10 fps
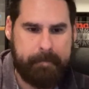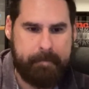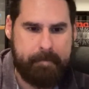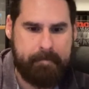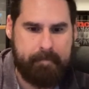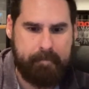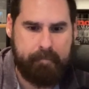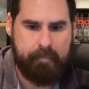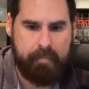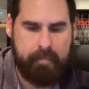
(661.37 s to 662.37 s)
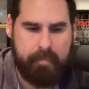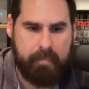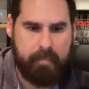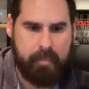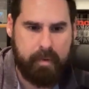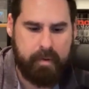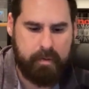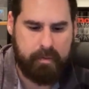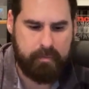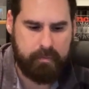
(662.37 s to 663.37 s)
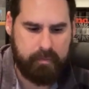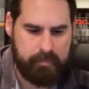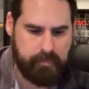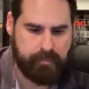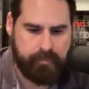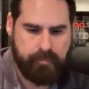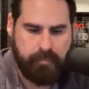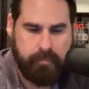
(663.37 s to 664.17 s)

No words are spoken by the person on screen.